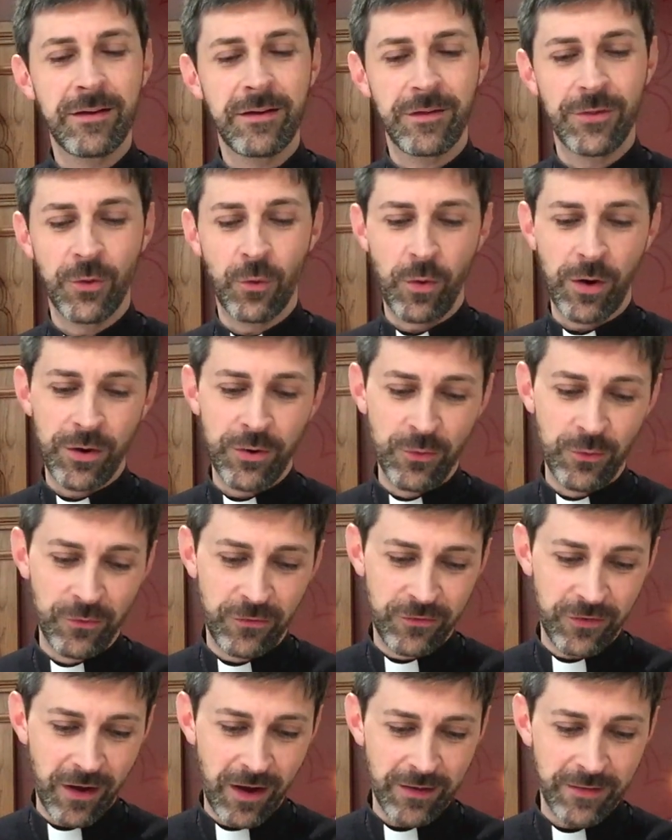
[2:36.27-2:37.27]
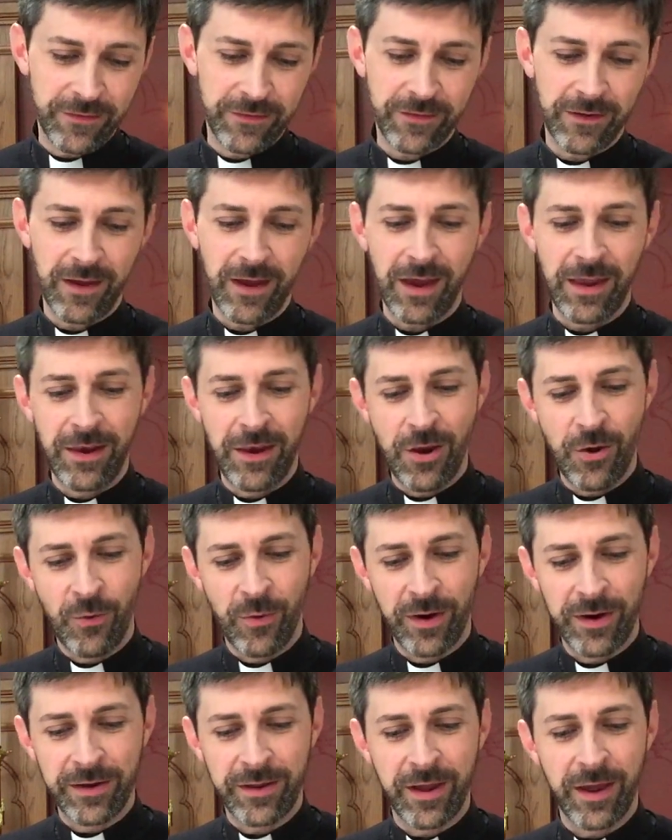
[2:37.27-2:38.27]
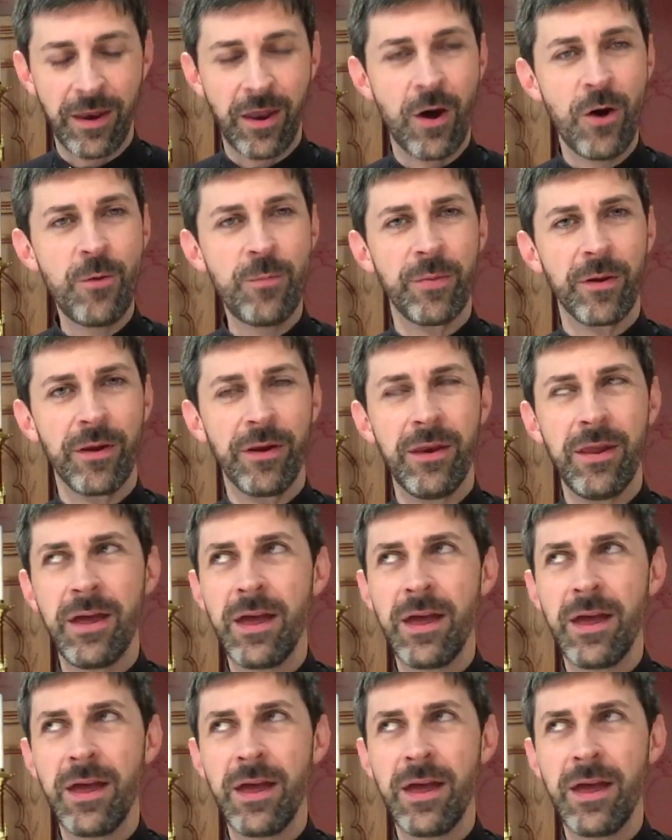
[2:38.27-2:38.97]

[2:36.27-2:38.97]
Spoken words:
the one who shuts and no one can open.